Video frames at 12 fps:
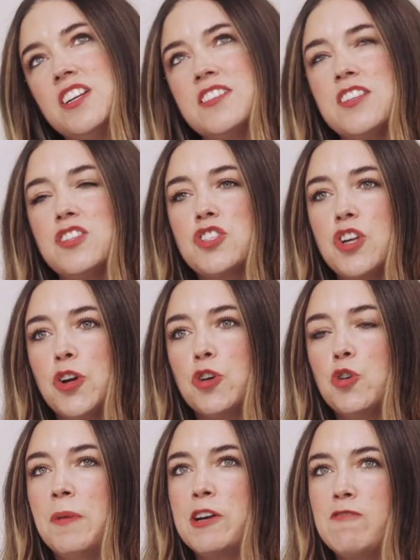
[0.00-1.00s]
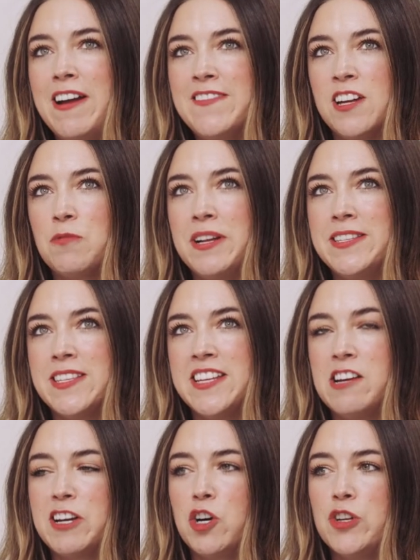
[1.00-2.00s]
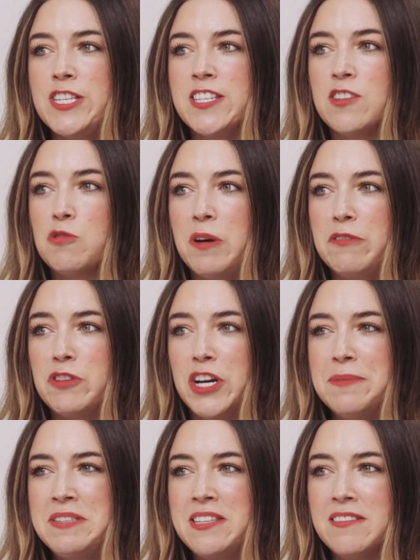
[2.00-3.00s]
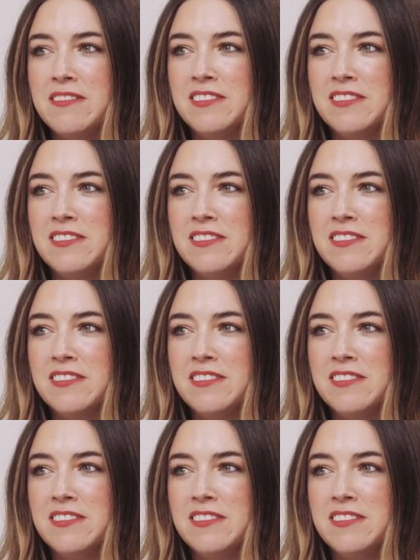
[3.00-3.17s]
is so cool. My granddad went to see her in concert 12 times.